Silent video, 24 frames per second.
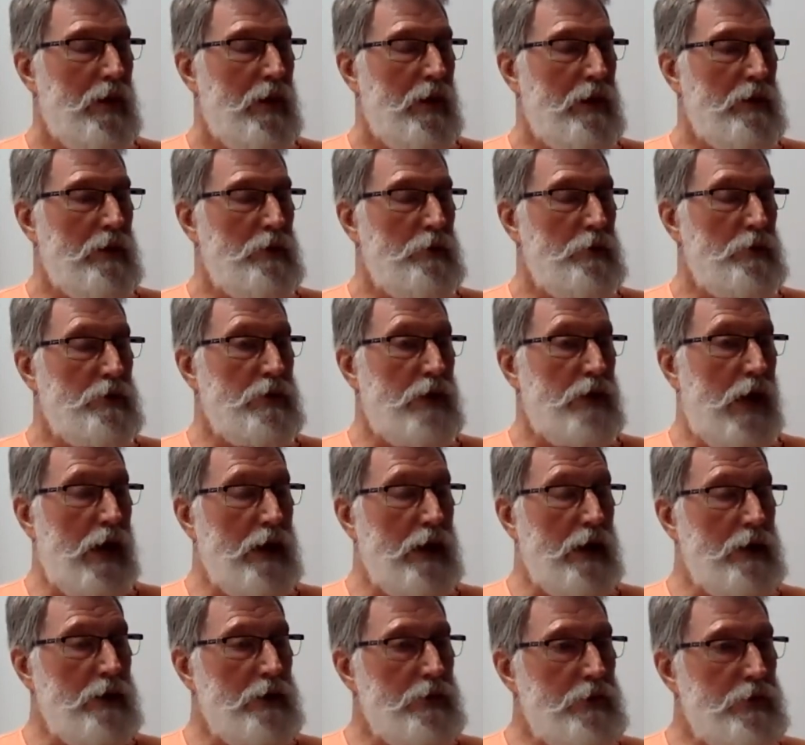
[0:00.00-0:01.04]
and you'll
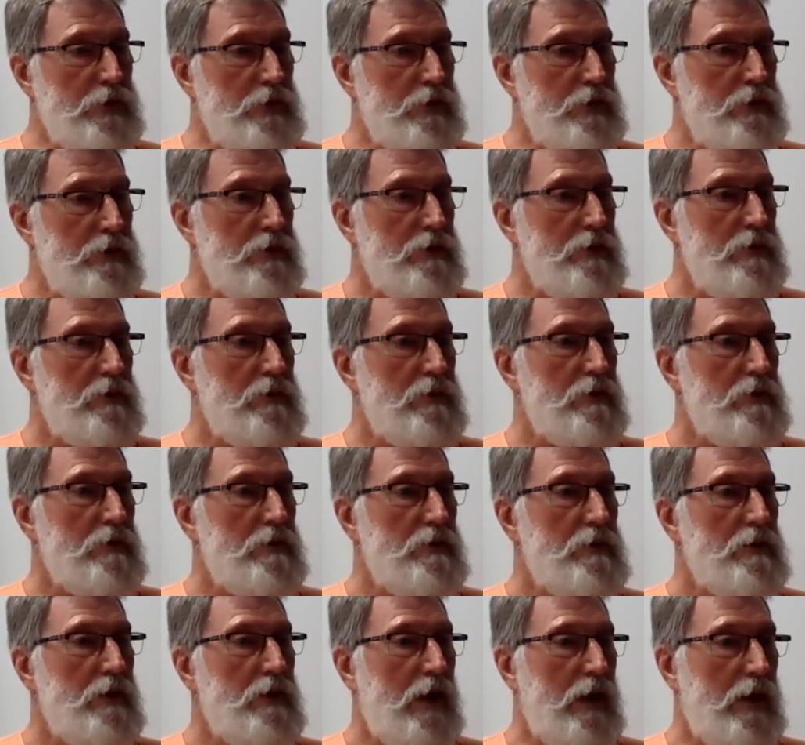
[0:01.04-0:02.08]
challenge
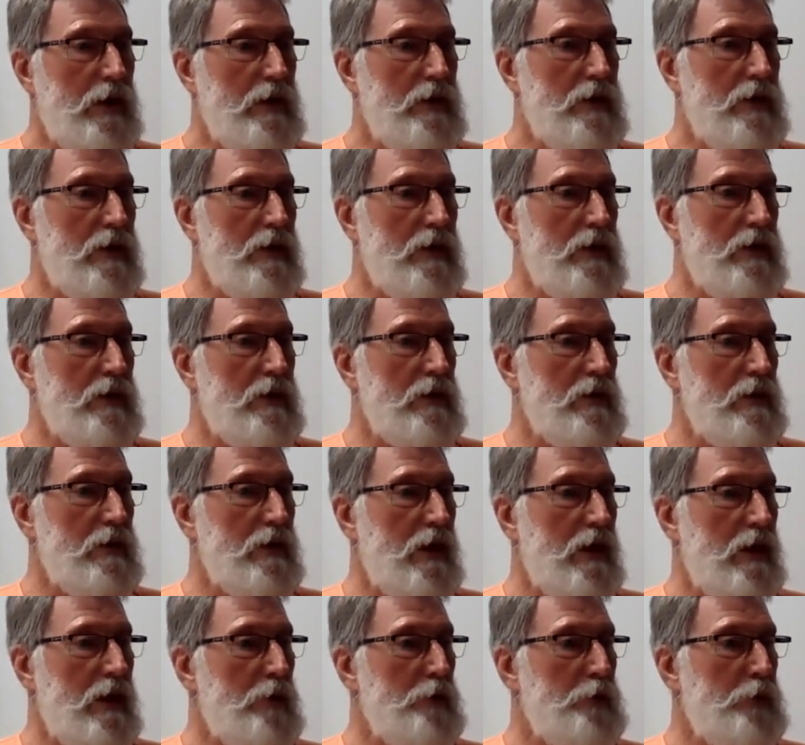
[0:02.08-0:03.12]
anything in
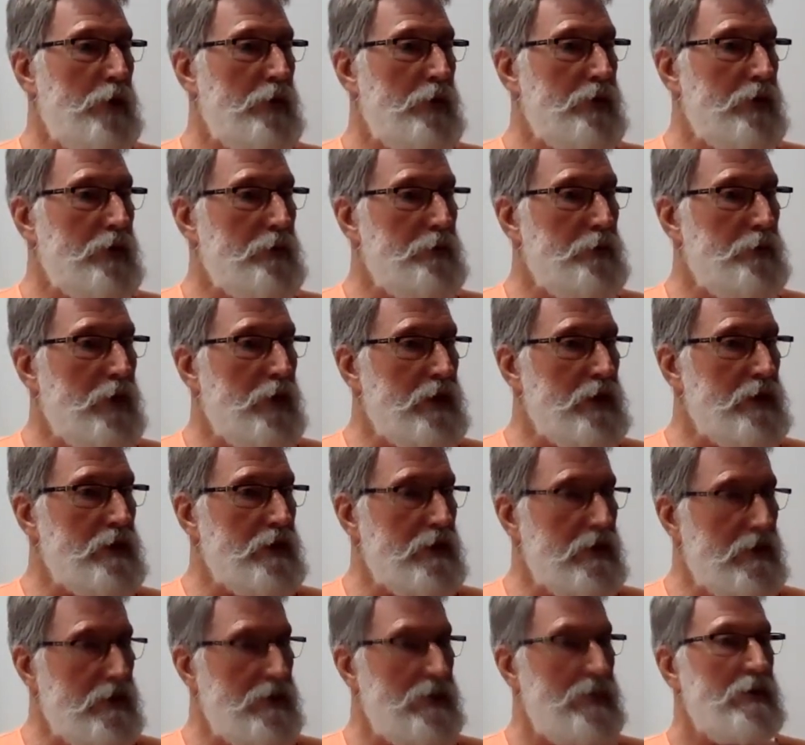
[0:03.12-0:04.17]
the allopathic
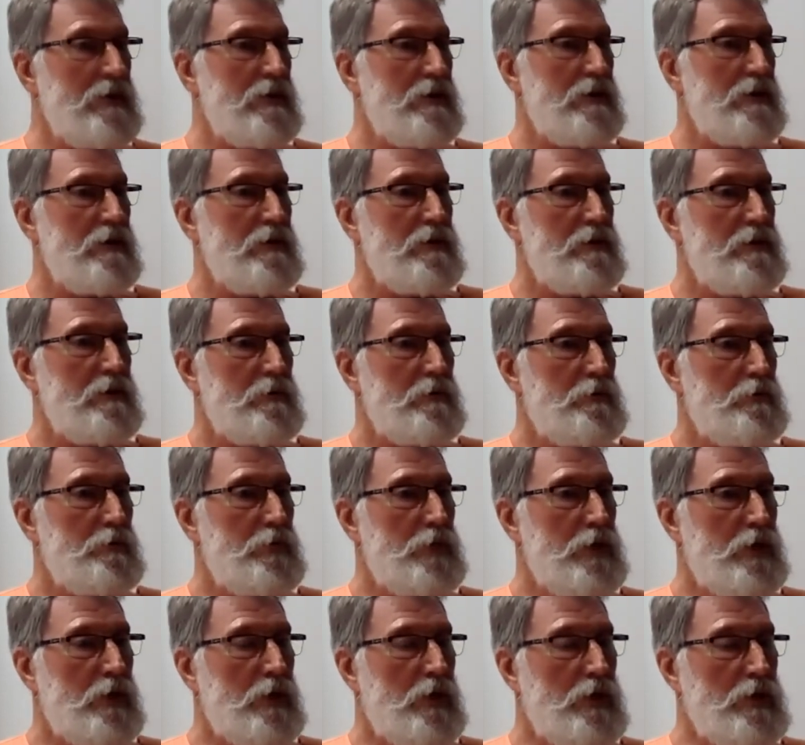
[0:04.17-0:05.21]
medicine,
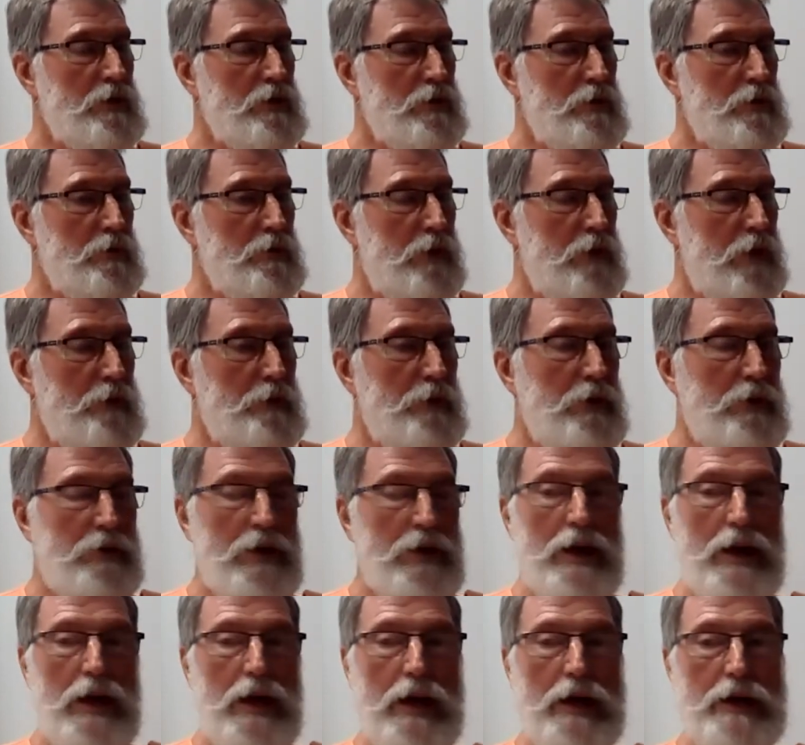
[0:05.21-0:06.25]
because you'll maybe
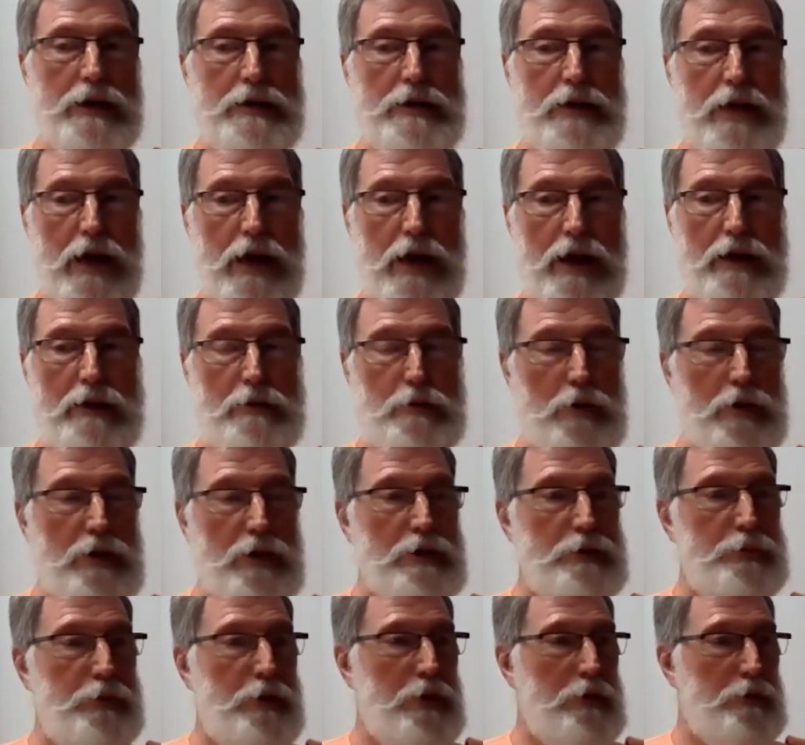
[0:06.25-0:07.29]
realize that what
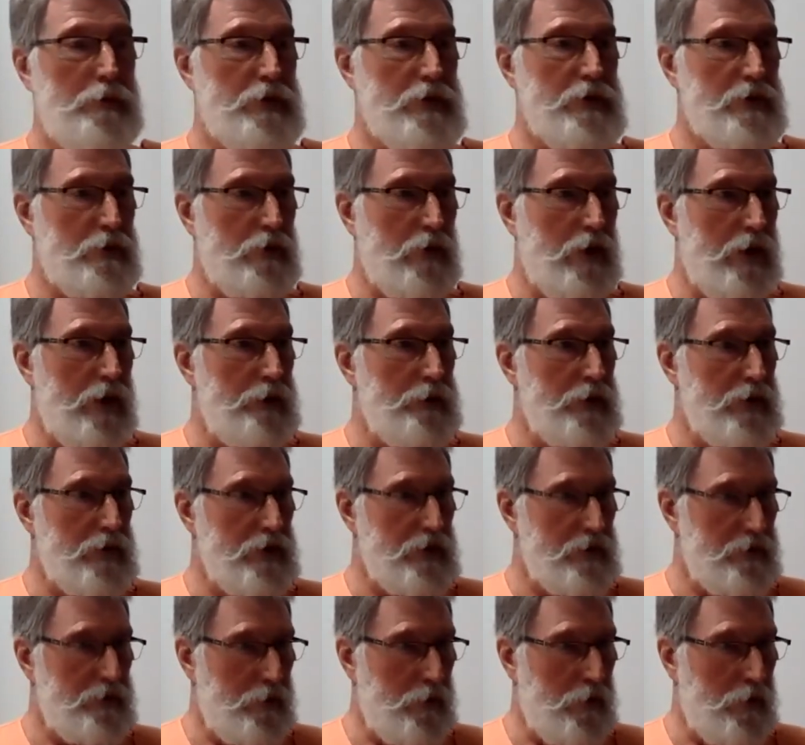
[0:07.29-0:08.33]
is being prescribed
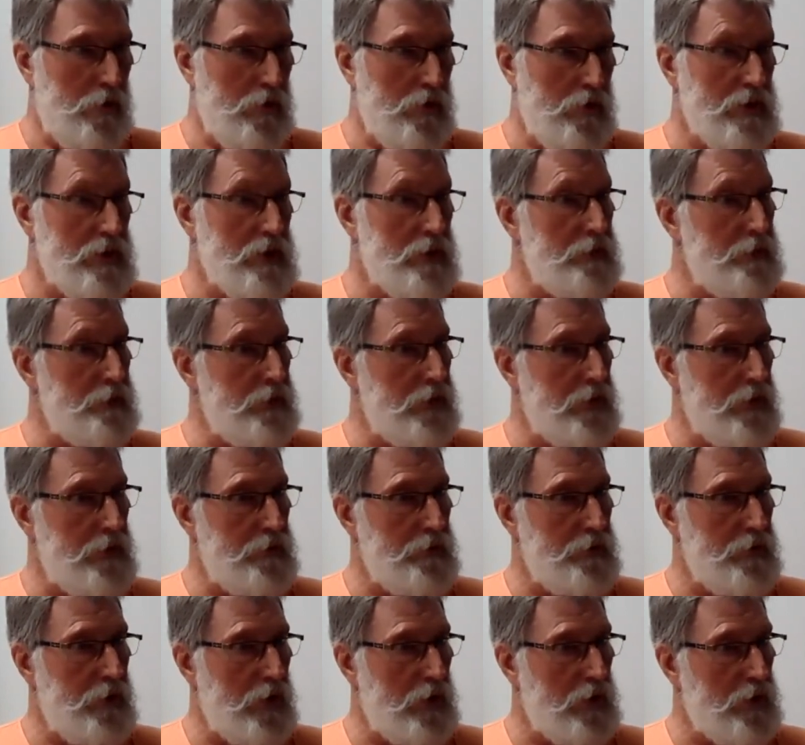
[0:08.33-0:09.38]
is for a
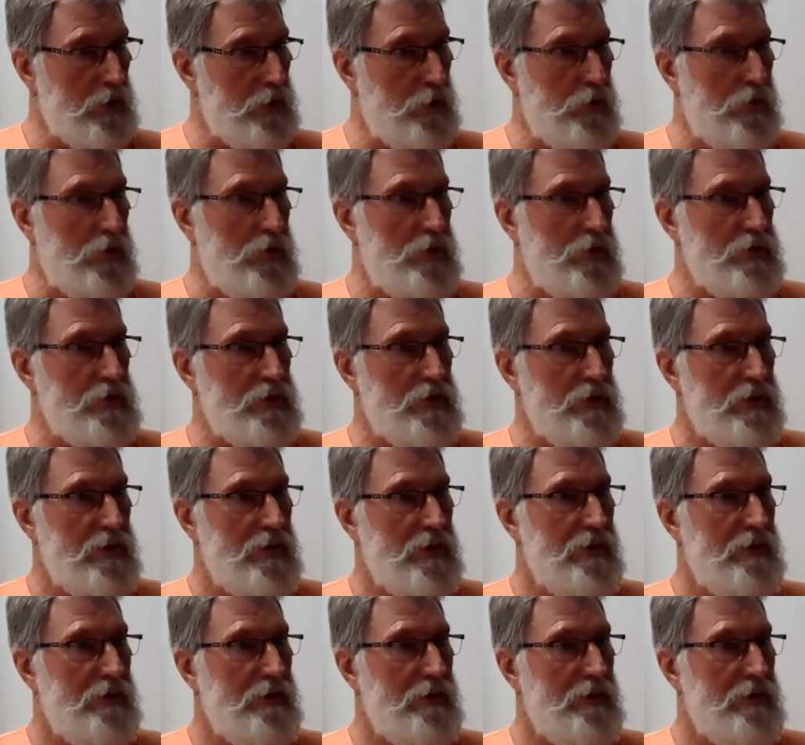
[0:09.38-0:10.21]
symptom, not a cause.